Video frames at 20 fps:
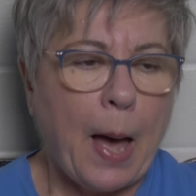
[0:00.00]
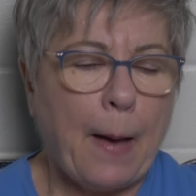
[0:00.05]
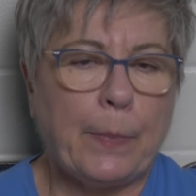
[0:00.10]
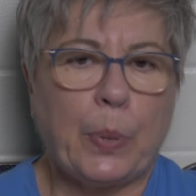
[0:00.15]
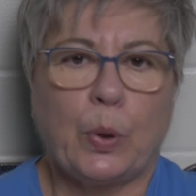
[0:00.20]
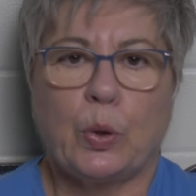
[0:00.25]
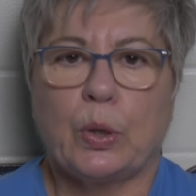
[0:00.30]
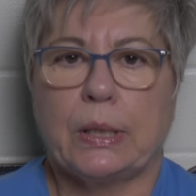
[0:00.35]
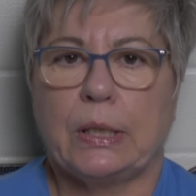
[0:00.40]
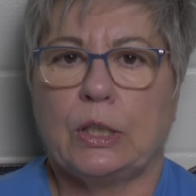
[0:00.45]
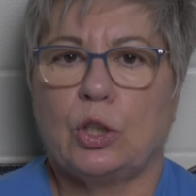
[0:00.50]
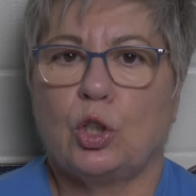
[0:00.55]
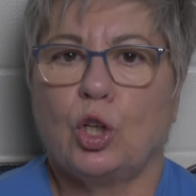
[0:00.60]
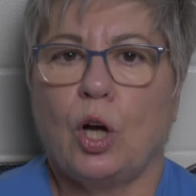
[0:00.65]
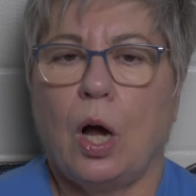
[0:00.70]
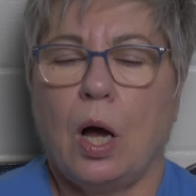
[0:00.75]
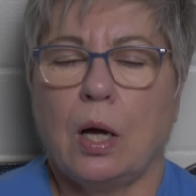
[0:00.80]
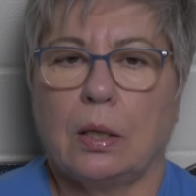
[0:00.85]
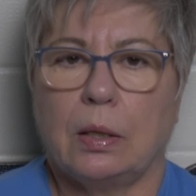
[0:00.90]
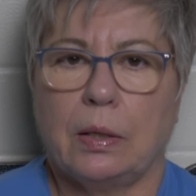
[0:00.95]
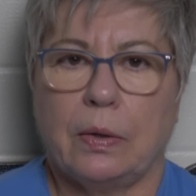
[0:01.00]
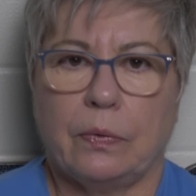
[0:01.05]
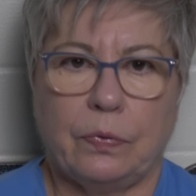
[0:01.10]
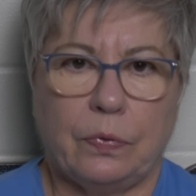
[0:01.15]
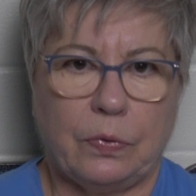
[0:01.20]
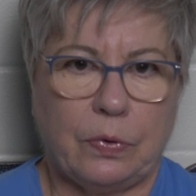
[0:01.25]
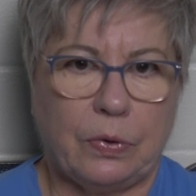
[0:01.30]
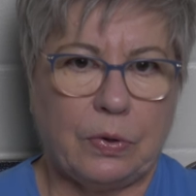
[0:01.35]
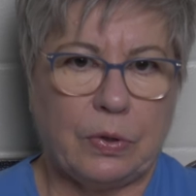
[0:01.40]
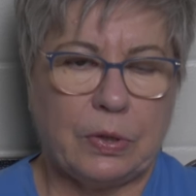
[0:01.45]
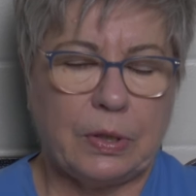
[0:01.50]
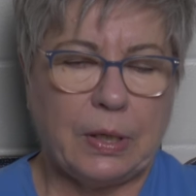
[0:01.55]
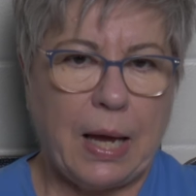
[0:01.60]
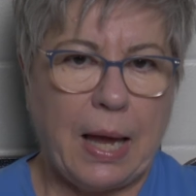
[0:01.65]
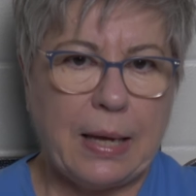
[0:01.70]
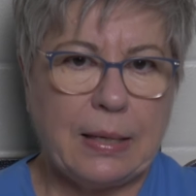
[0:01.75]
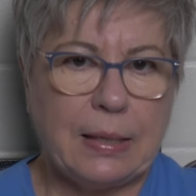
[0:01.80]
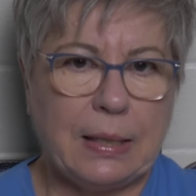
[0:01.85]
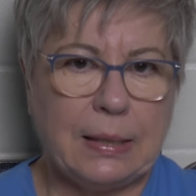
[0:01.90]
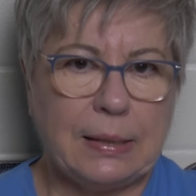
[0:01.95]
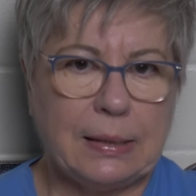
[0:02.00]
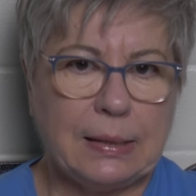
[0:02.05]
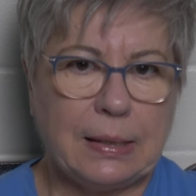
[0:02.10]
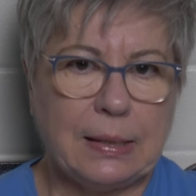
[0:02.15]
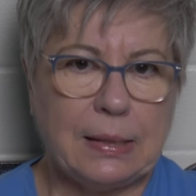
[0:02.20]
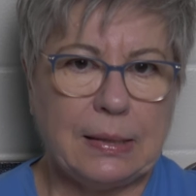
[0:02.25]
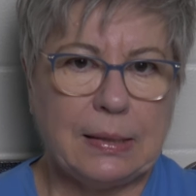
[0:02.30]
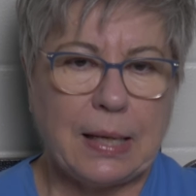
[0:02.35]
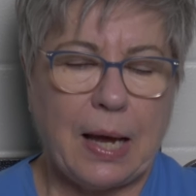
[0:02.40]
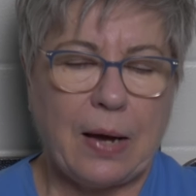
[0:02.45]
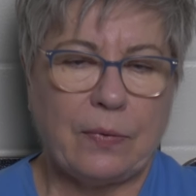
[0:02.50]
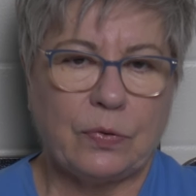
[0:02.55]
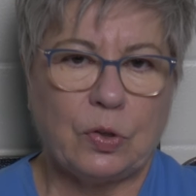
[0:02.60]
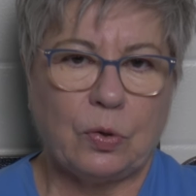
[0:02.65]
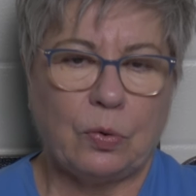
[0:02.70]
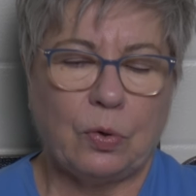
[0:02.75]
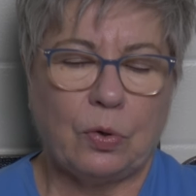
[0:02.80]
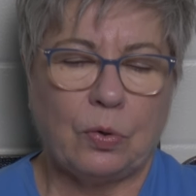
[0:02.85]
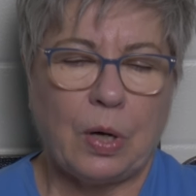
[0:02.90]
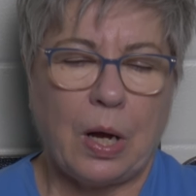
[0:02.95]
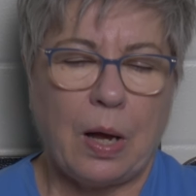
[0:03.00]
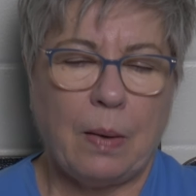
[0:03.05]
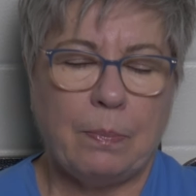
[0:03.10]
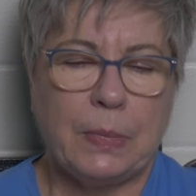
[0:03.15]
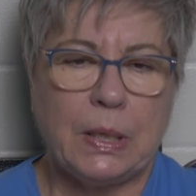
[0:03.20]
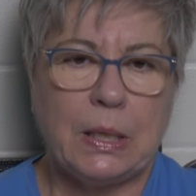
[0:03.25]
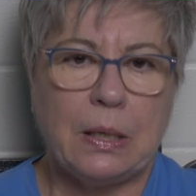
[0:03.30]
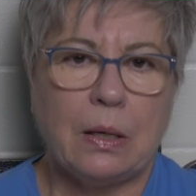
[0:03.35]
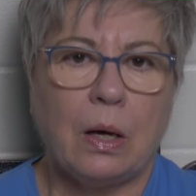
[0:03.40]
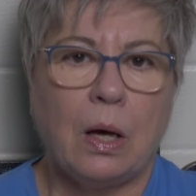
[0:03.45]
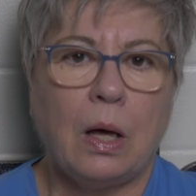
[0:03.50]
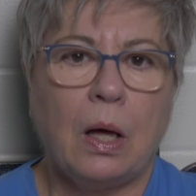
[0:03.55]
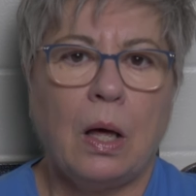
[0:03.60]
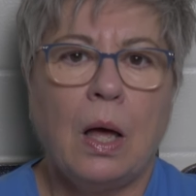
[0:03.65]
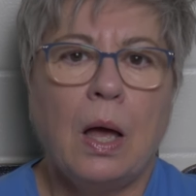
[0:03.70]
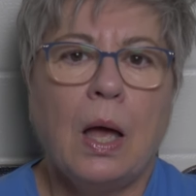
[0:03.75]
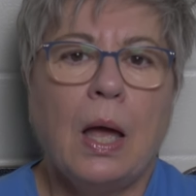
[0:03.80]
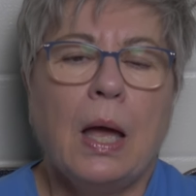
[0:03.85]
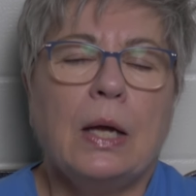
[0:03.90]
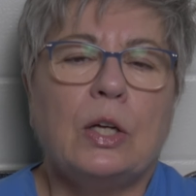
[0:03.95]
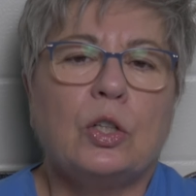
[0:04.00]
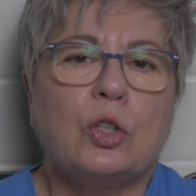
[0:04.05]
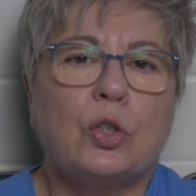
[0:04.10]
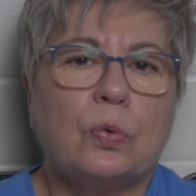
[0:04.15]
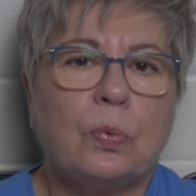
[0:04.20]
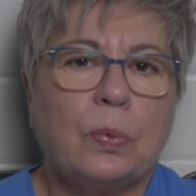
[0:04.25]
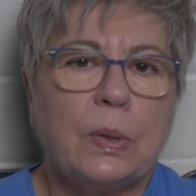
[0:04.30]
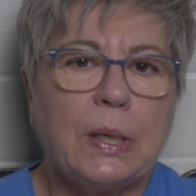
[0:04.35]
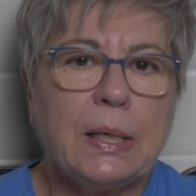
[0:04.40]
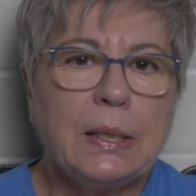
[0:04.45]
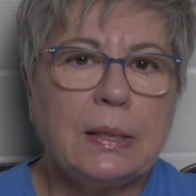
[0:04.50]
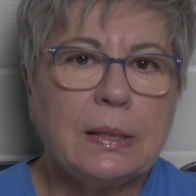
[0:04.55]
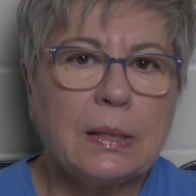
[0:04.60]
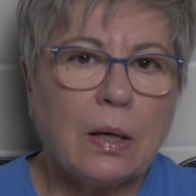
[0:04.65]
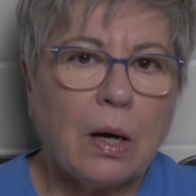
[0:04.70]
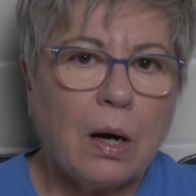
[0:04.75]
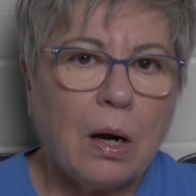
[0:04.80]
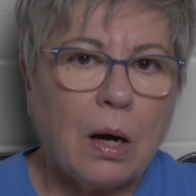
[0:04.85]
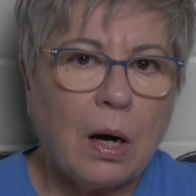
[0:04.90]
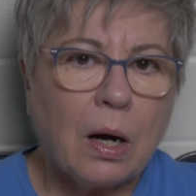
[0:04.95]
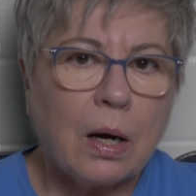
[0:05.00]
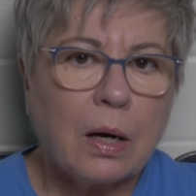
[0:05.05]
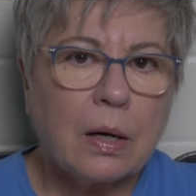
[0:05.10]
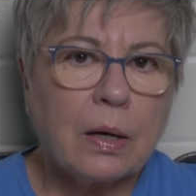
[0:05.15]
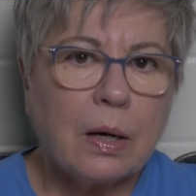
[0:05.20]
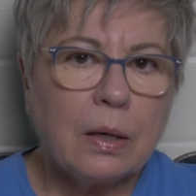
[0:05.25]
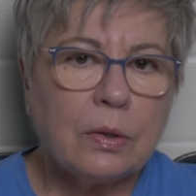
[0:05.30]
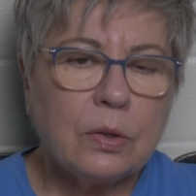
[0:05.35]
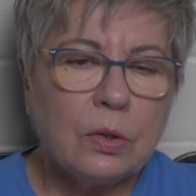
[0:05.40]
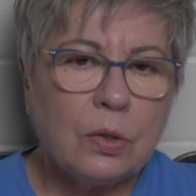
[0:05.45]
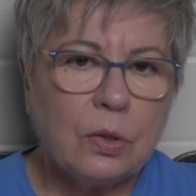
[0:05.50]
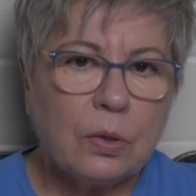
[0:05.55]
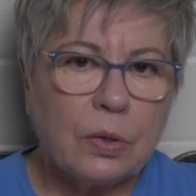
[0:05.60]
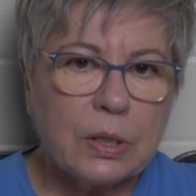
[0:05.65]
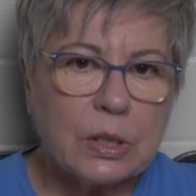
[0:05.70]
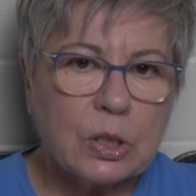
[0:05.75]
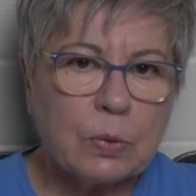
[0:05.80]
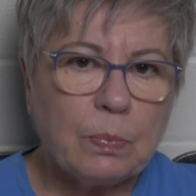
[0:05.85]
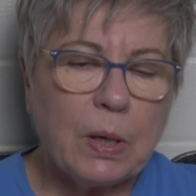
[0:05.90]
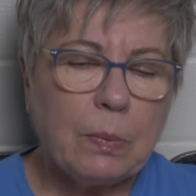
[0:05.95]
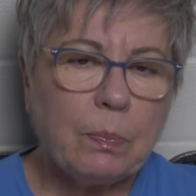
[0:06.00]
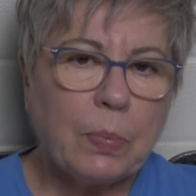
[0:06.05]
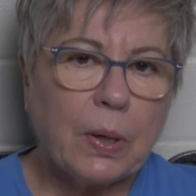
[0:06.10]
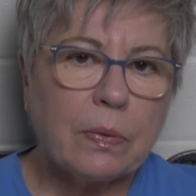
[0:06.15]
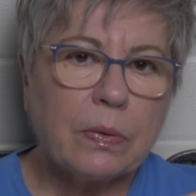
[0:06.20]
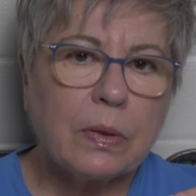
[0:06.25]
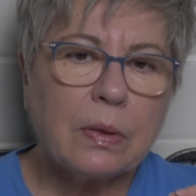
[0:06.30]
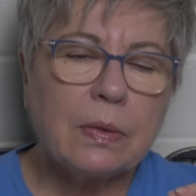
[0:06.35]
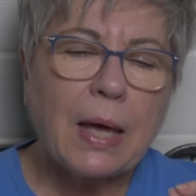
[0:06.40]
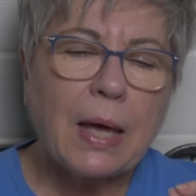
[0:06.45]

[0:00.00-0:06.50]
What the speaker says: Purdy's chocolate, for instance, after a meal. Treats are nourishment, but